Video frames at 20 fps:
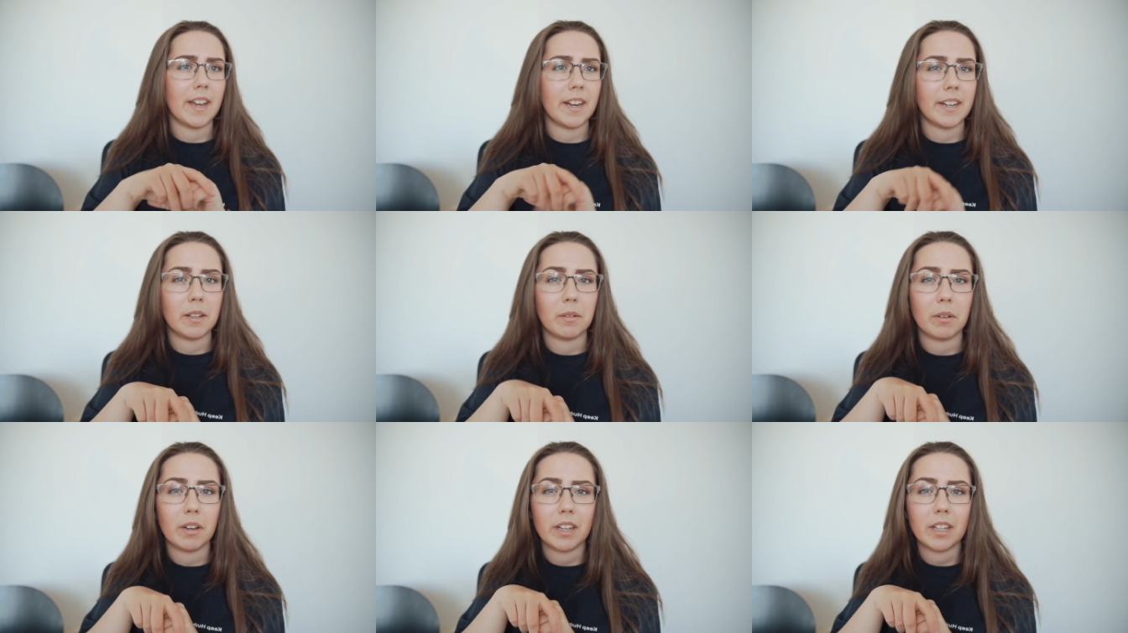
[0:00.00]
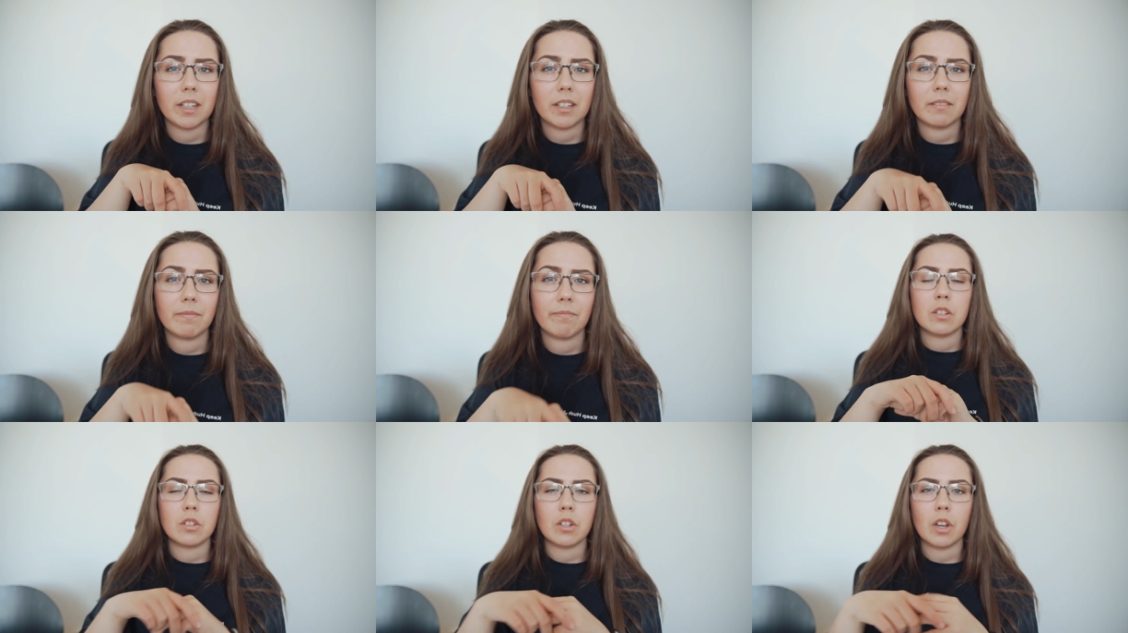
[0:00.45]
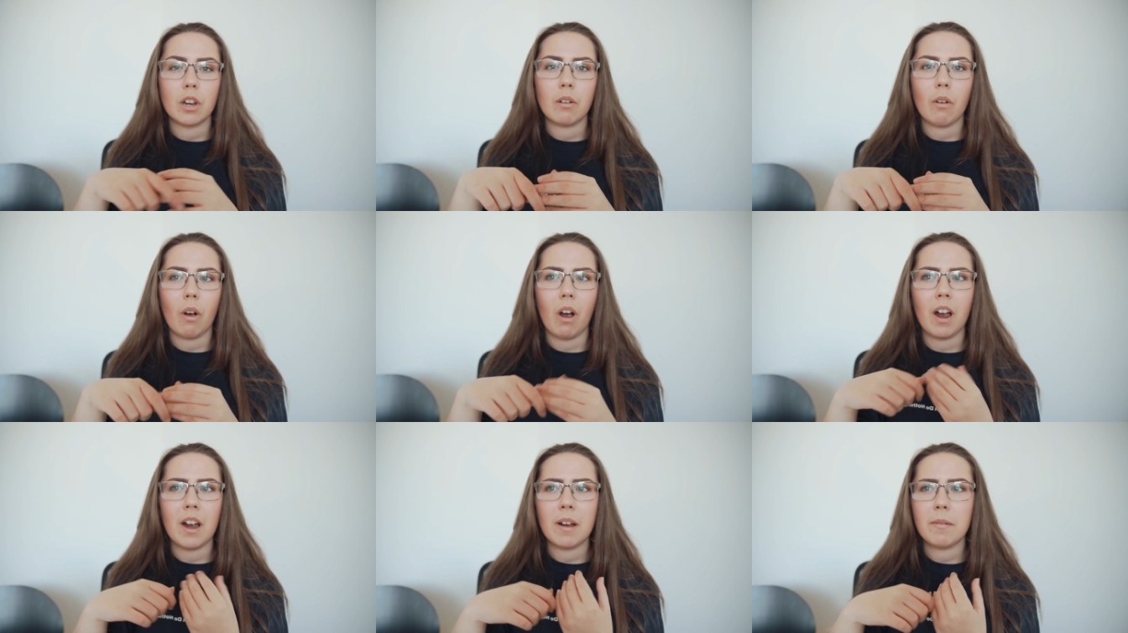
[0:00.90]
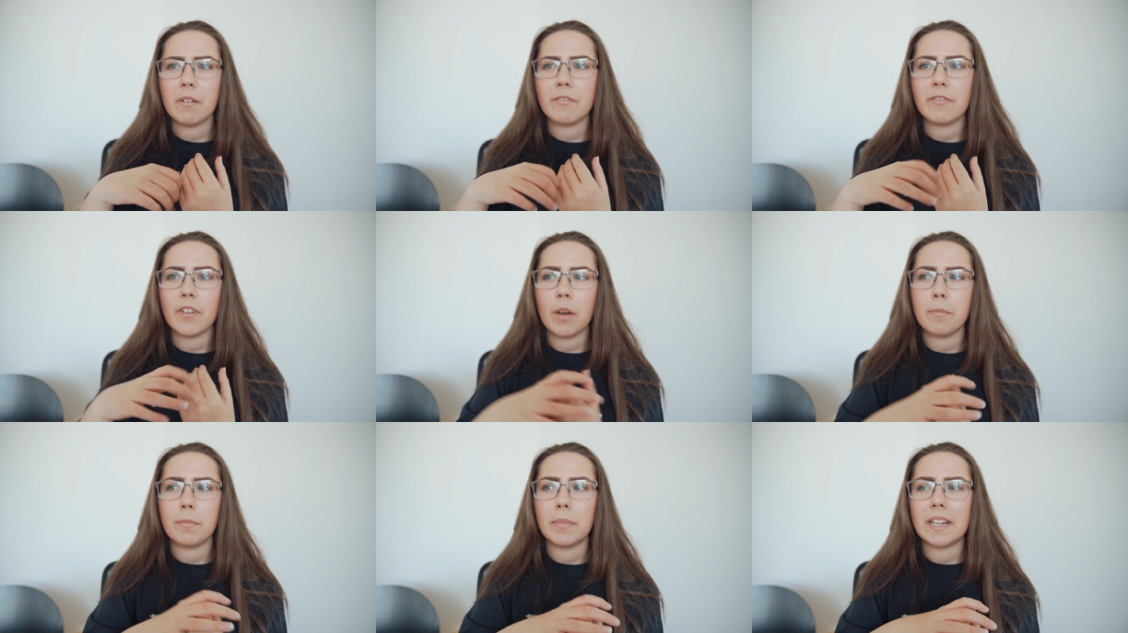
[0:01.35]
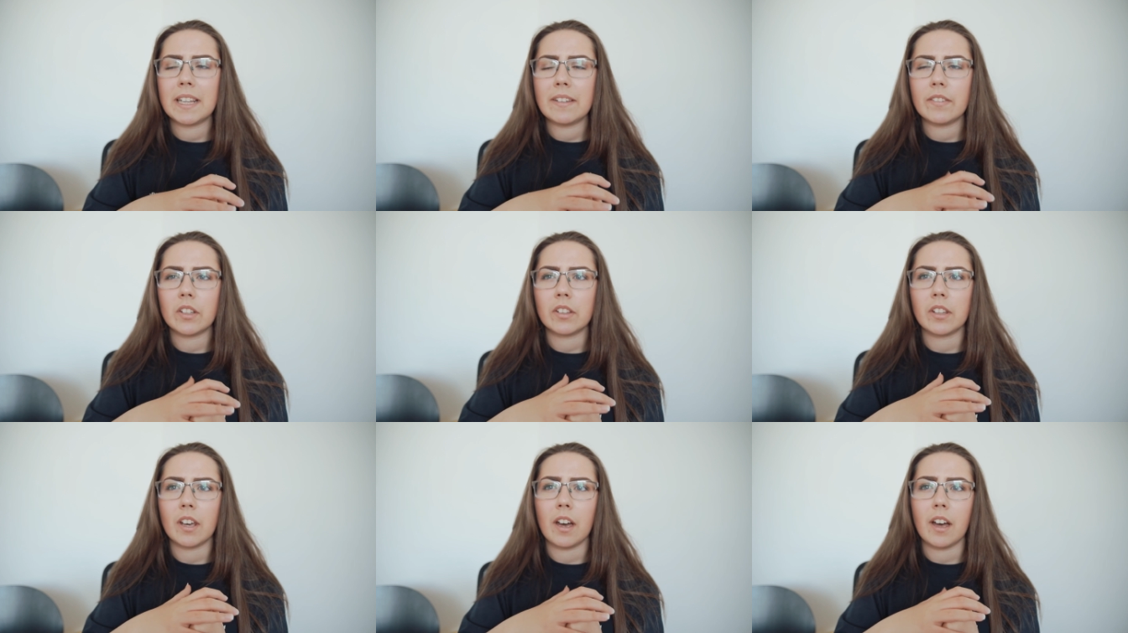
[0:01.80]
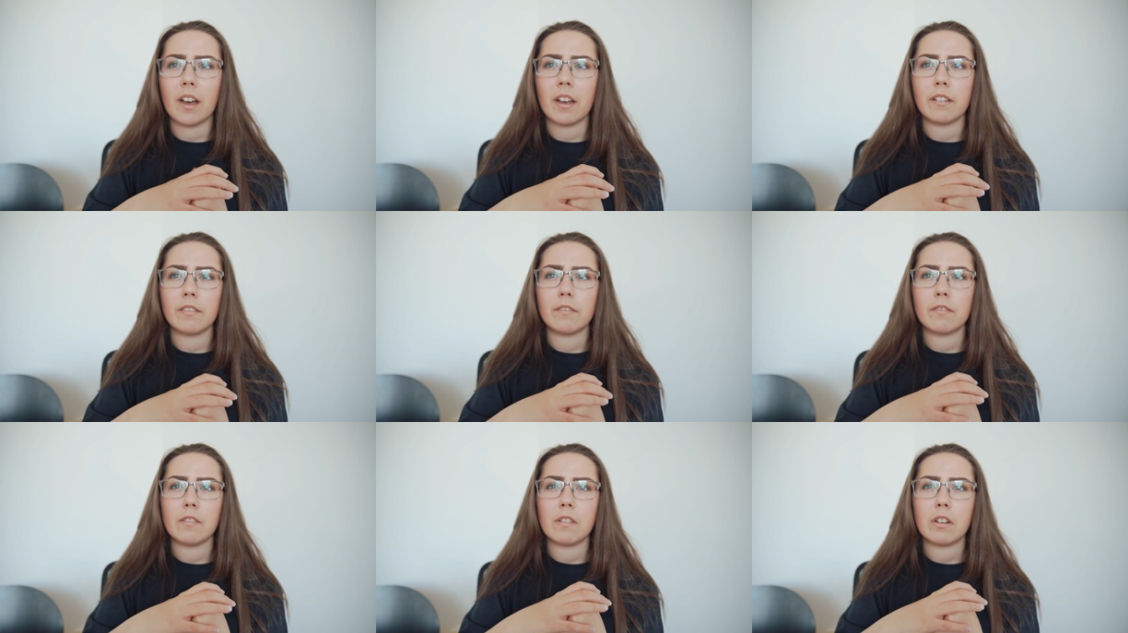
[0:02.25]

anyway? So I'm a firm believer that